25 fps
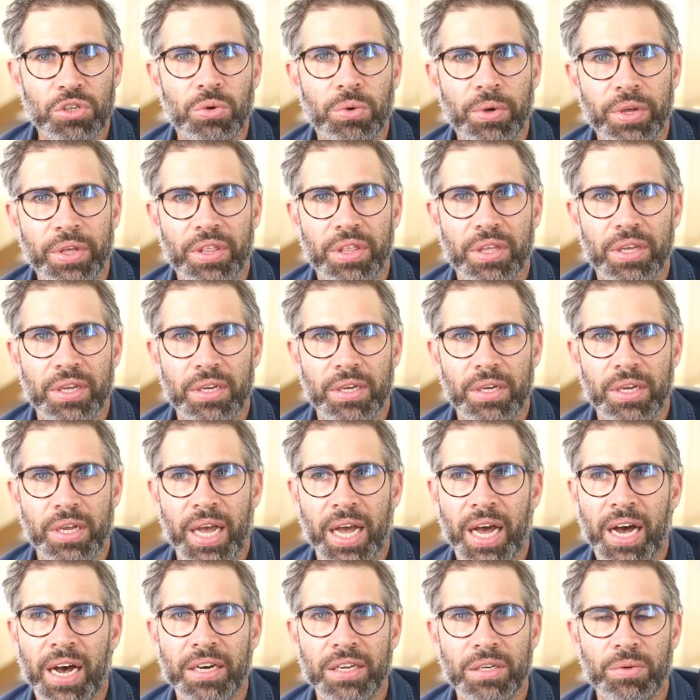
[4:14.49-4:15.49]
with it?
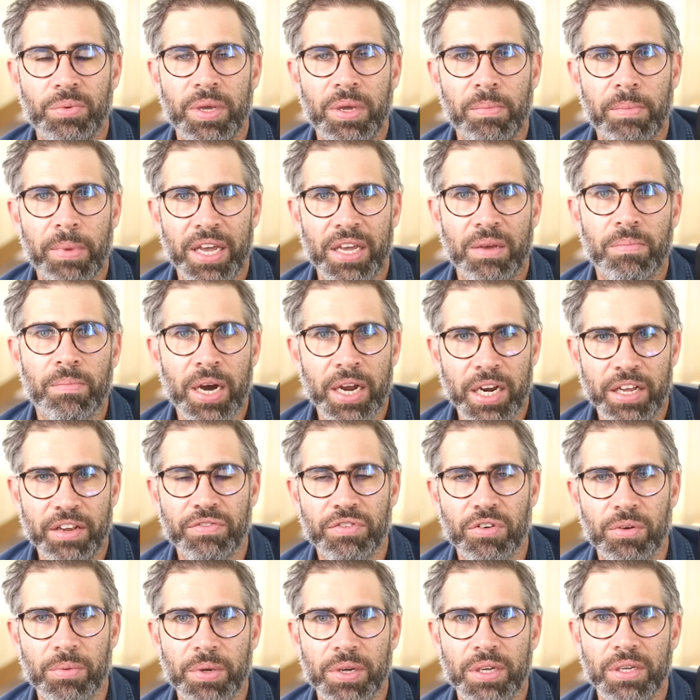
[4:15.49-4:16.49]
How do we make money
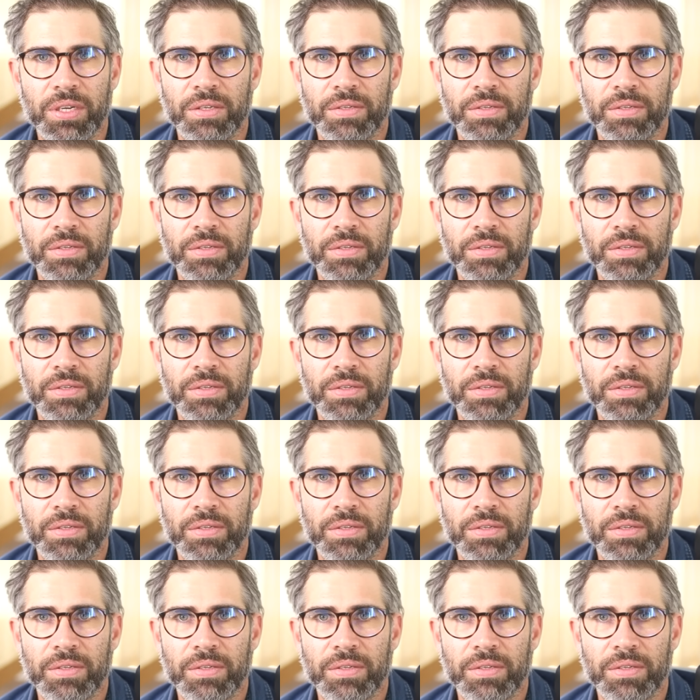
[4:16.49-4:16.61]
from it?